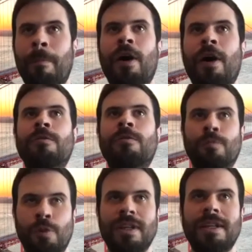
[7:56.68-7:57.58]
a model
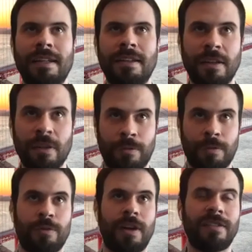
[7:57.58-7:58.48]
rooted in
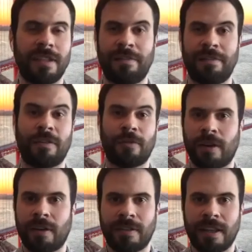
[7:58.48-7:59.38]
user trust and device
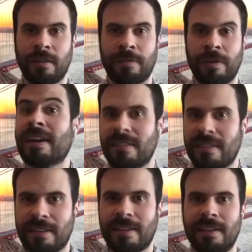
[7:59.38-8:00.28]
trust is very
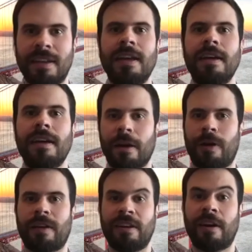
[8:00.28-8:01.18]
consistent
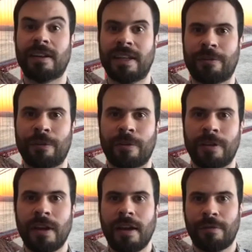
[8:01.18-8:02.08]
across the
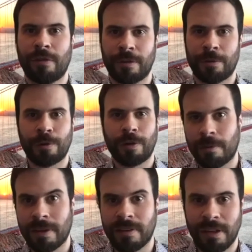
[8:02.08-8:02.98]
architectures for zero trust
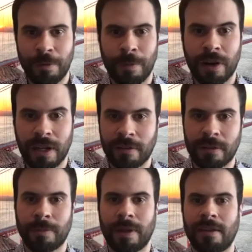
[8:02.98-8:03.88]
that we see from our
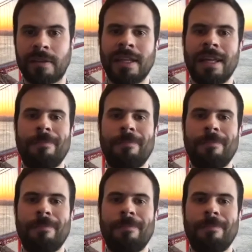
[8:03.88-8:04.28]
customer base.